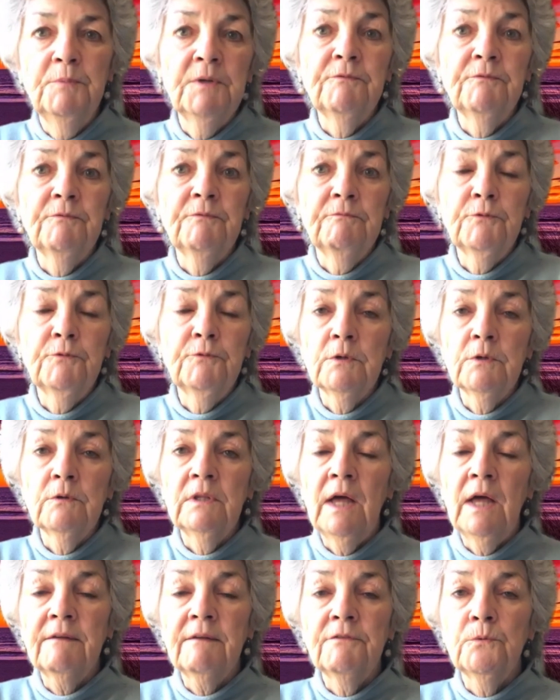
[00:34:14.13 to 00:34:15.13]
for a
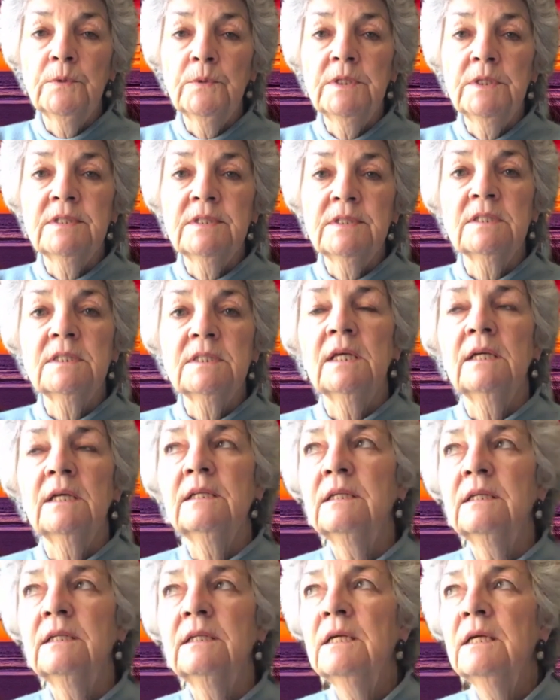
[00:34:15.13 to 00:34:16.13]
lot of the reasons
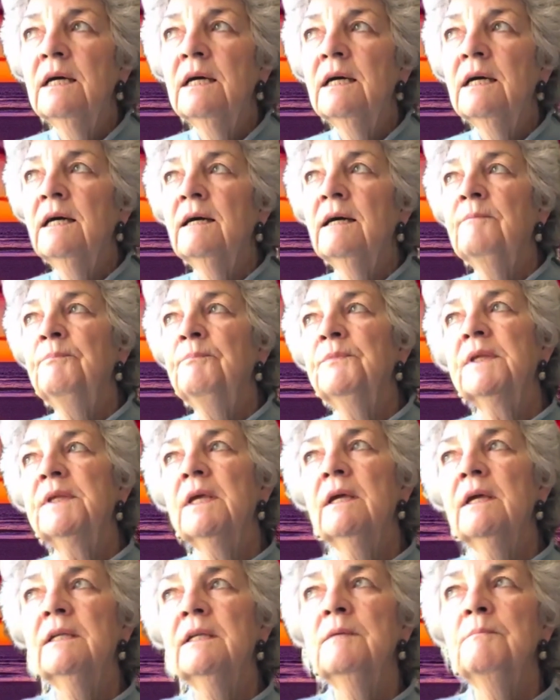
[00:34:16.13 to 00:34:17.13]
that
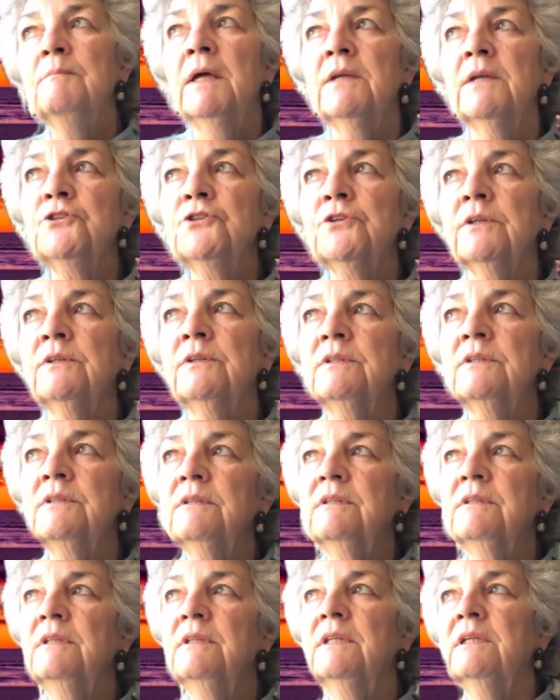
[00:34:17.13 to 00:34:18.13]
Katie mentioned,
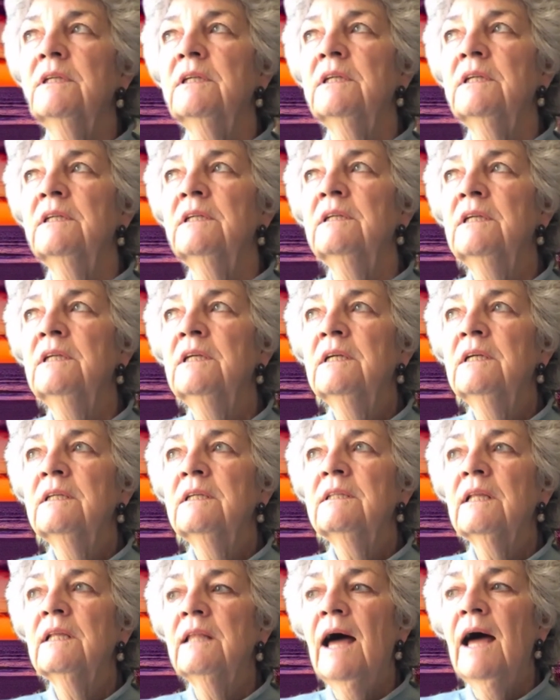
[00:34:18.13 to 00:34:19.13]
the
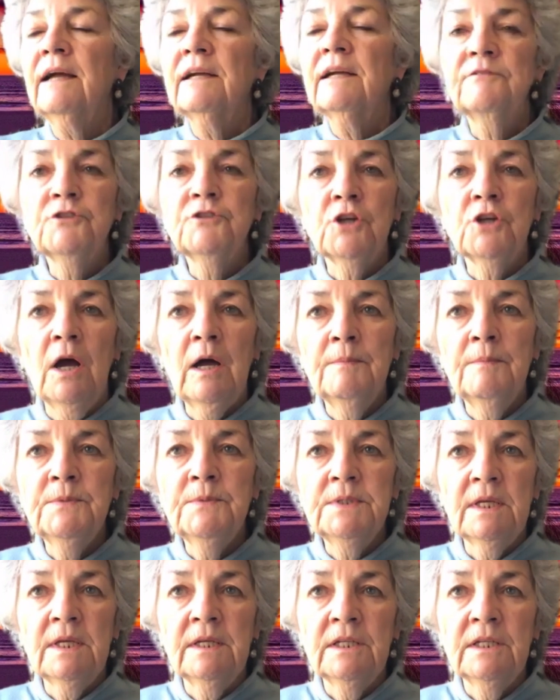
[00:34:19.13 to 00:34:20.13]
lack of
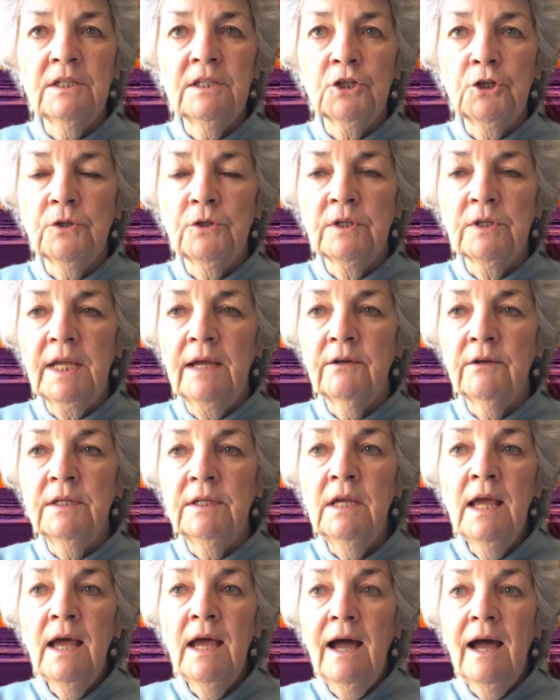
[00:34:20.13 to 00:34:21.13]
jobs, say in Kern
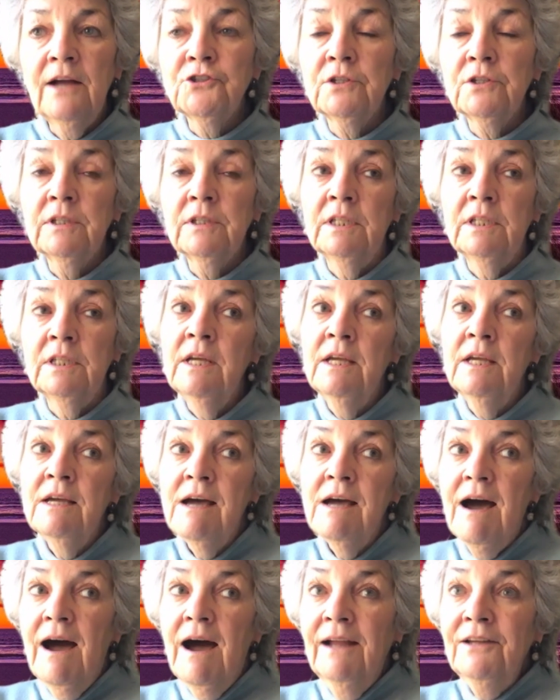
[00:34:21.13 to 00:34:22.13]
County. Actually,
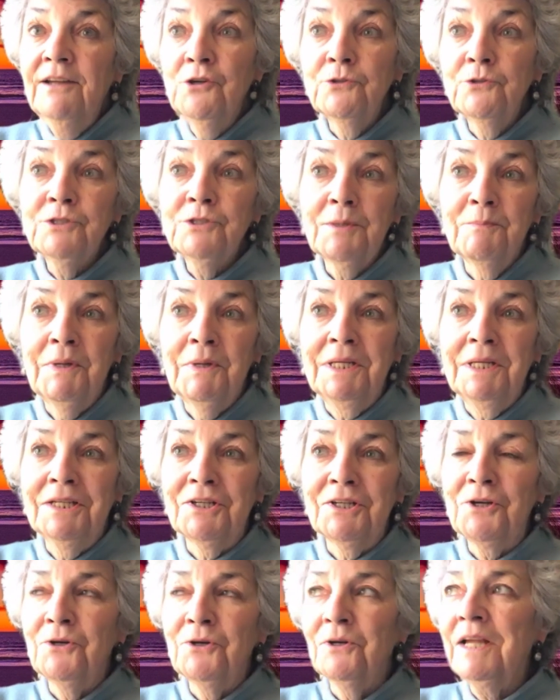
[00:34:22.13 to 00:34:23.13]
I know somebody
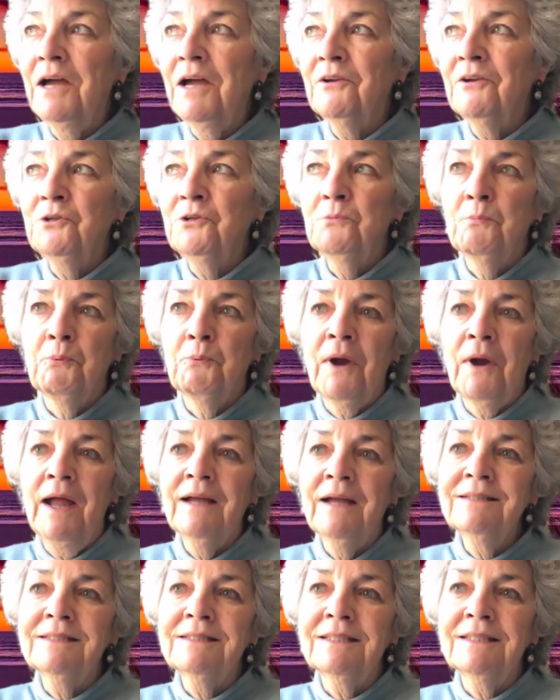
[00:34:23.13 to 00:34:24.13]
in Kern County
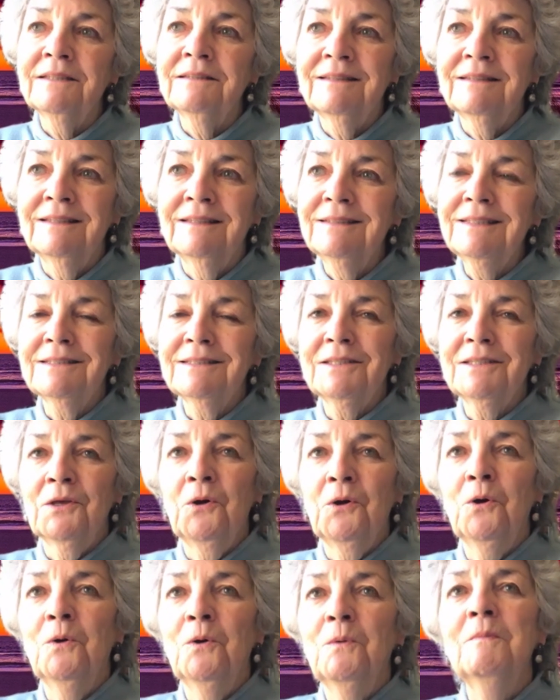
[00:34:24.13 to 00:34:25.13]
brags that this is the
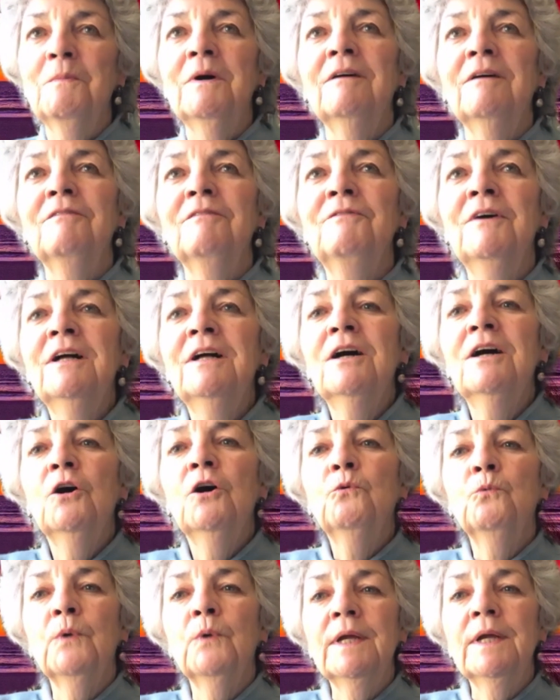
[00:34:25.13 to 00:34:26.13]
home of
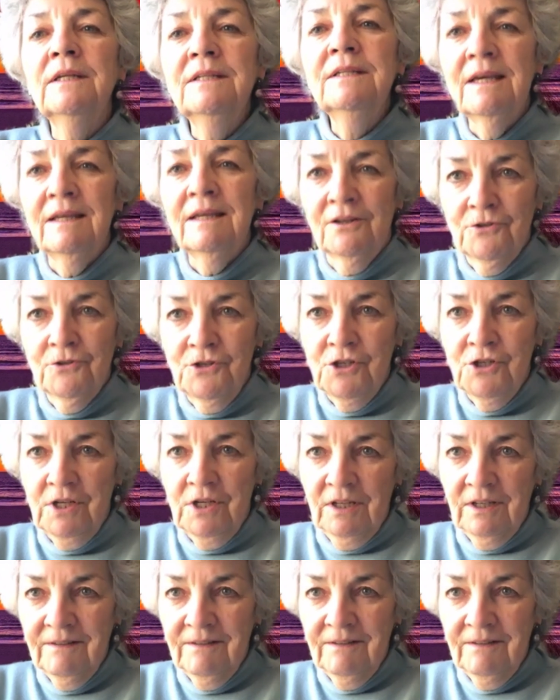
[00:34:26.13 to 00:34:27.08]
wind energy